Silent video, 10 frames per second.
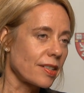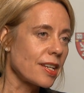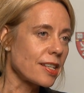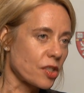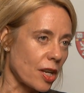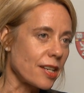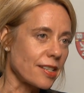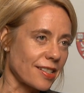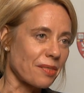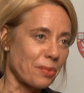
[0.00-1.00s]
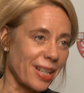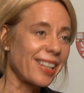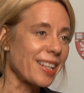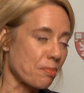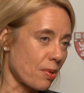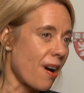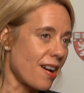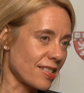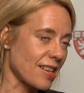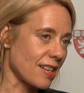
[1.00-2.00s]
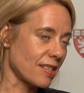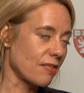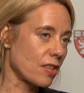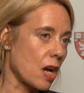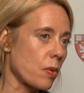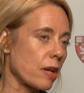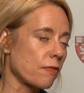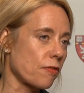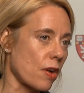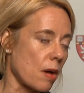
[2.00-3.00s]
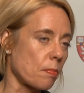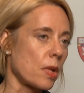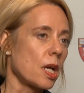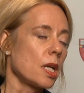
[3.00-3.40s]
is really a process of going from,